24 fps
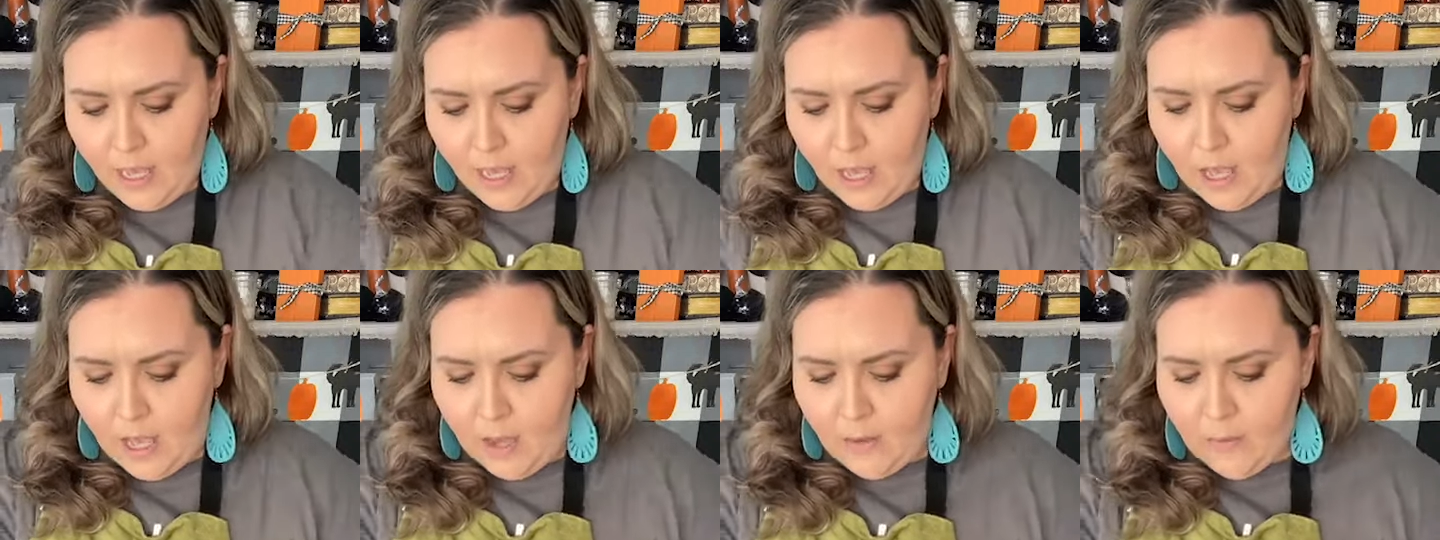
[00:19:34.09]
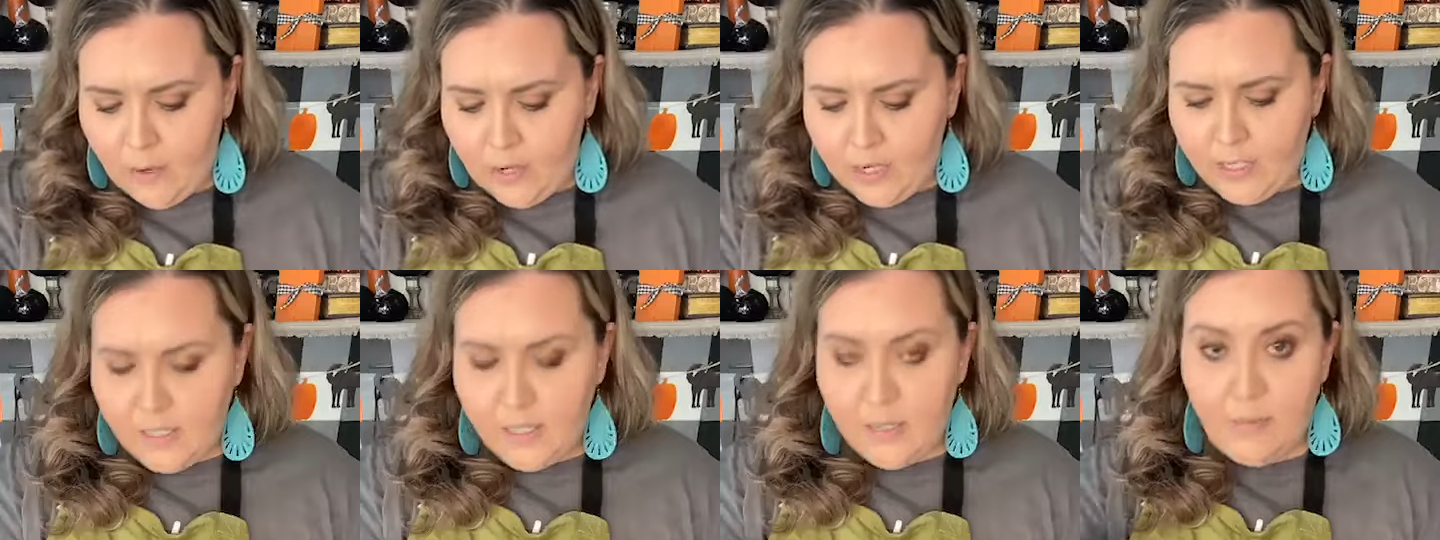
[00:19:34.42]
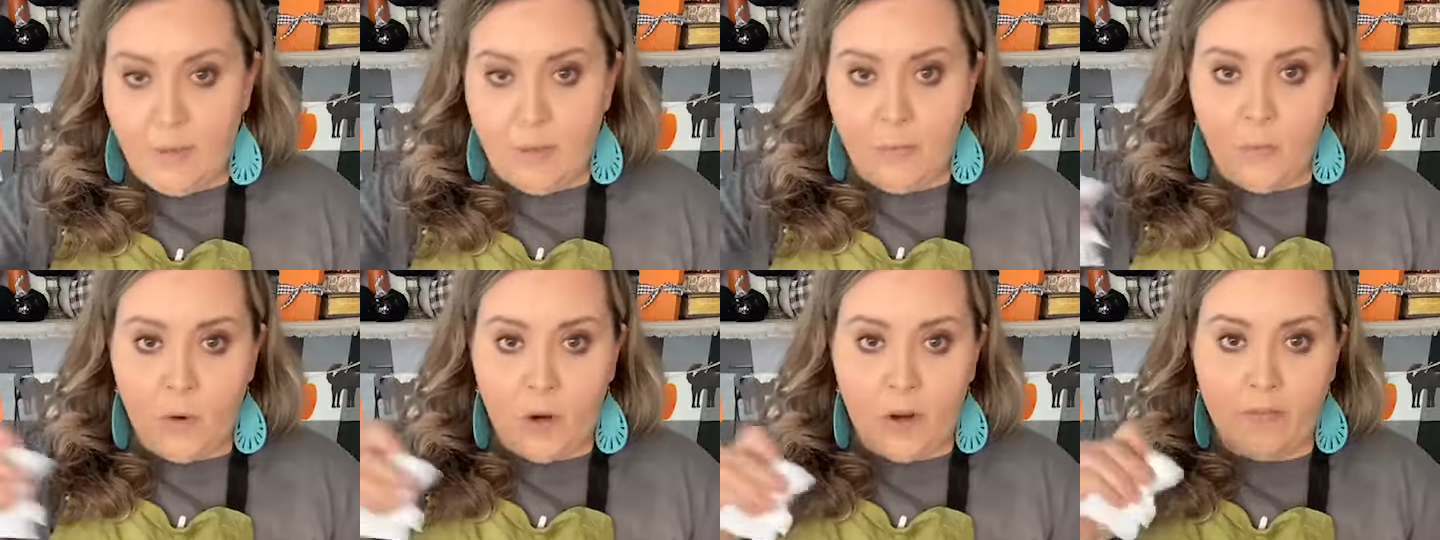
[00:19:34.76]
I want it to
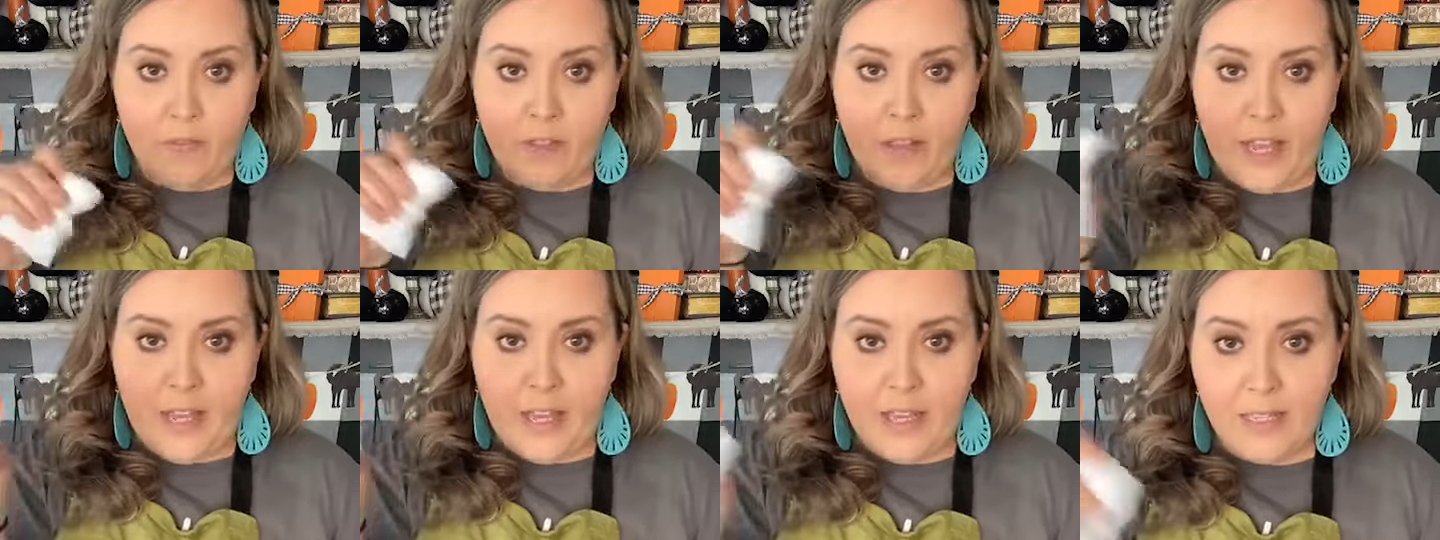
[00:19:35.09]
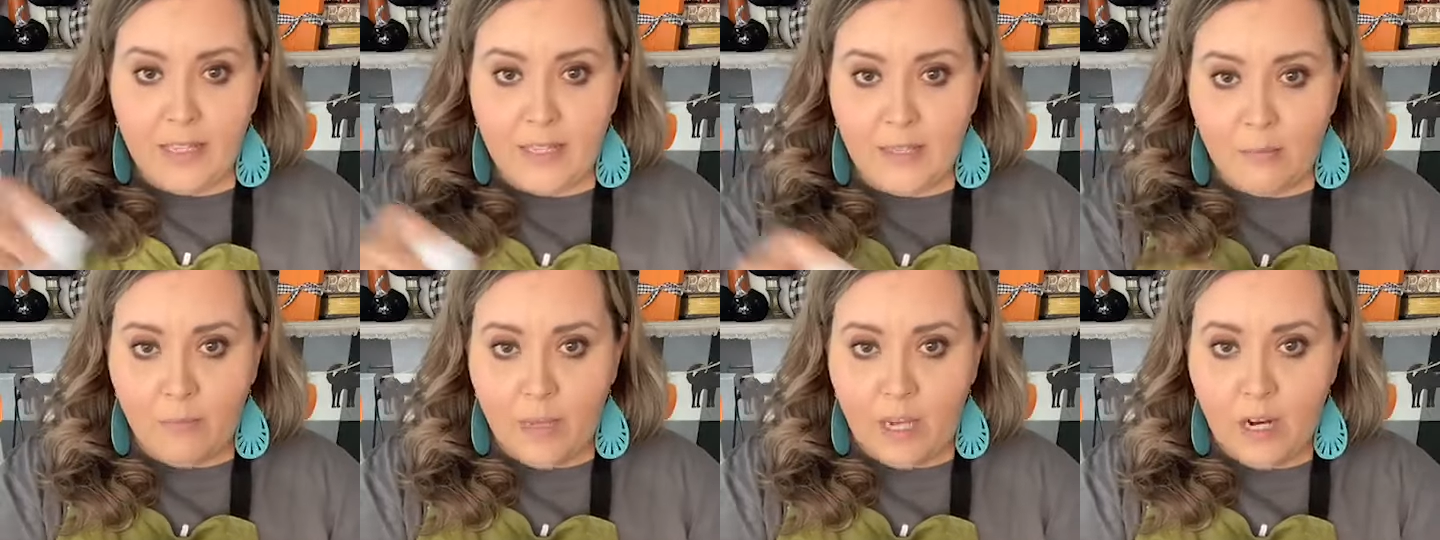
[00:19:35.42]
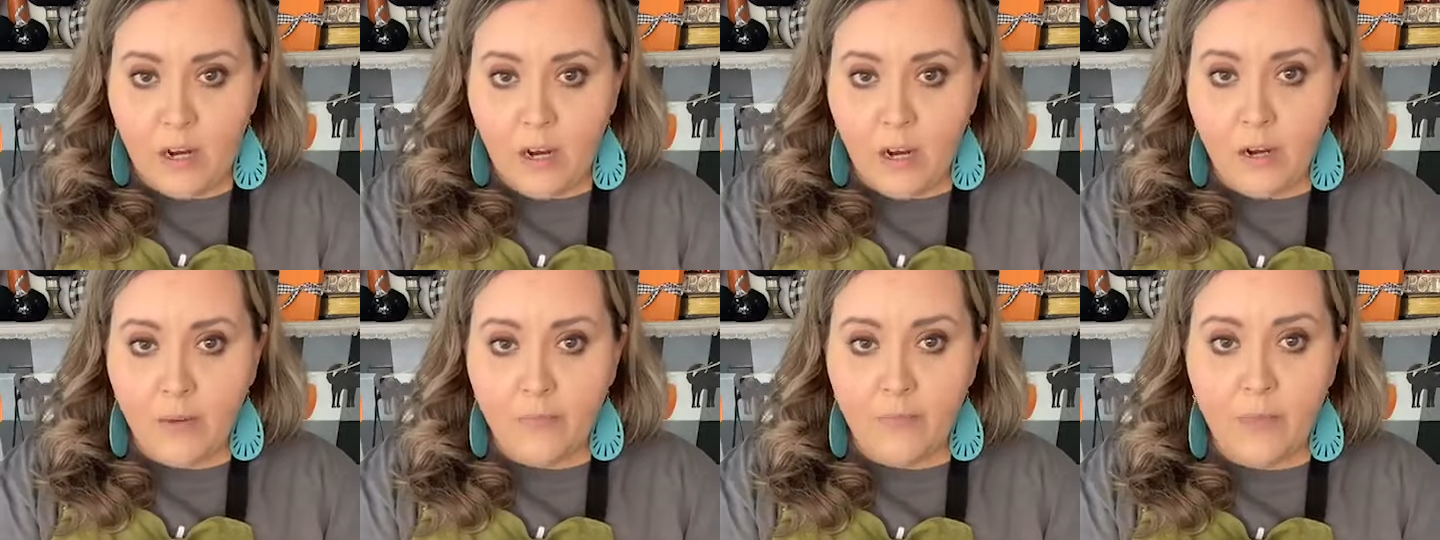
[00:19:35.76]
be more of like a
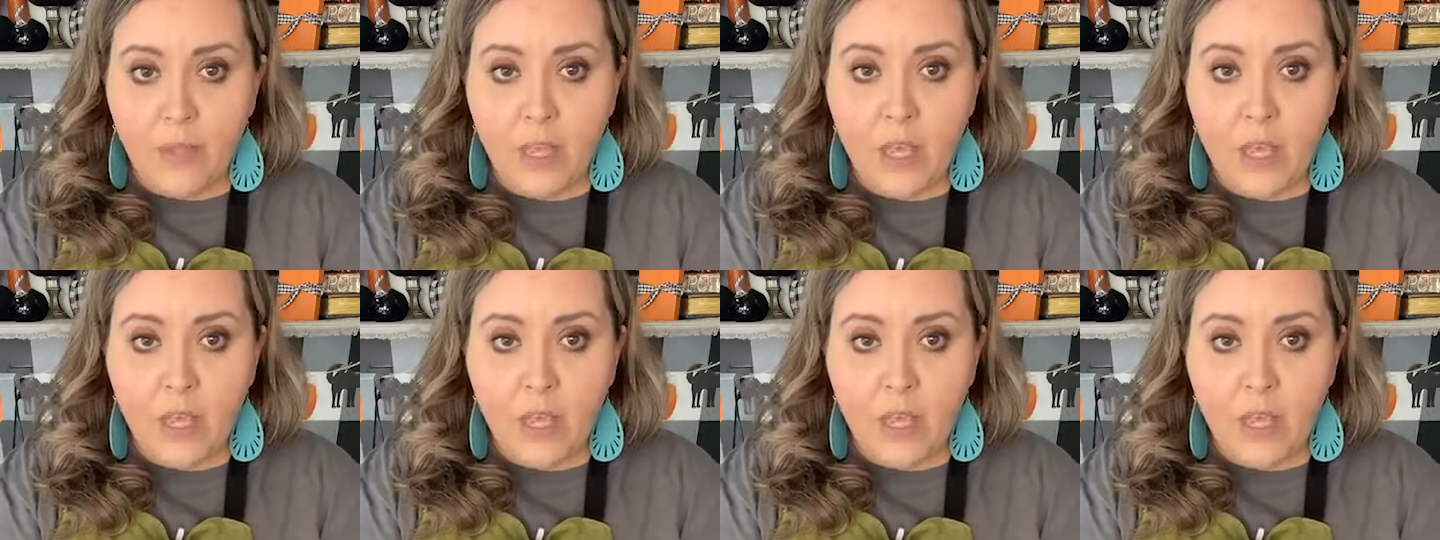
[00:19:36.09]
smear.